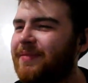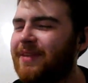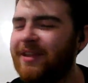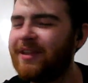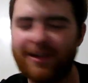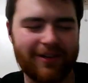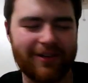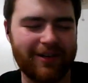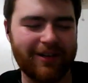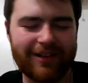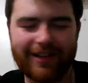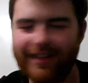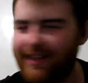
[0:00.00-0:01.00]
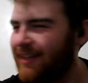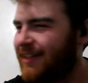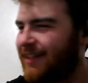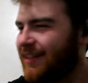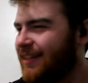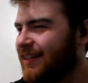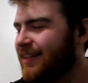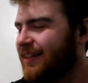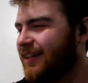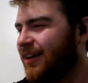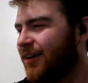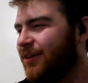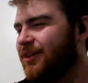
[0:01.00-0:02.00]
like
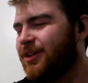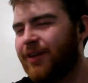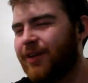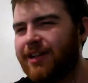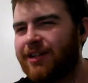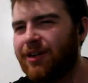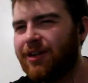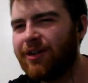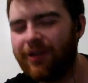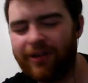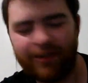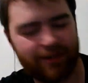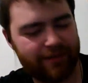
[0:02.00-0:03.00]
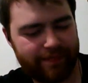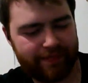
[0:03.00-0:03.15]
art director or